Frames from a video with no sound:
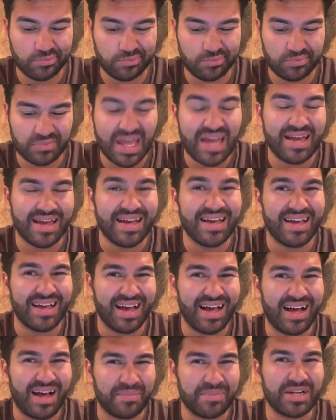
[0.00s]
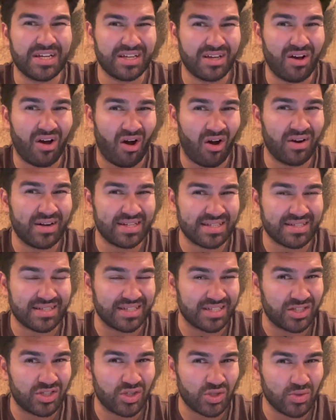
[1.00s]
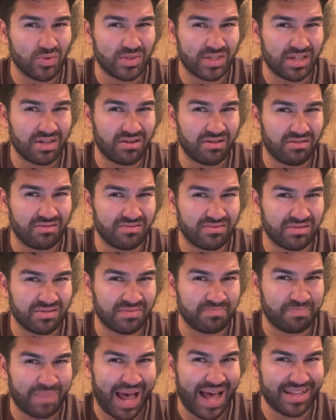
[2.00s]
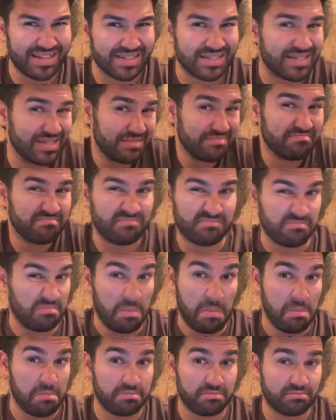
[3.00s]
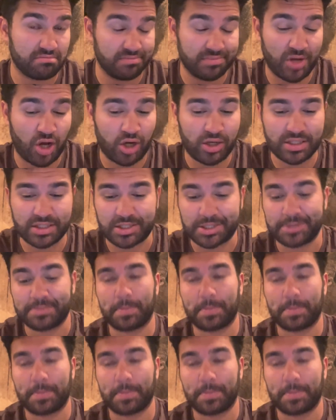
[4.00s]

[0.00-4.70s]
I'm going to go, honestly, 2-0 Palace. Honestly.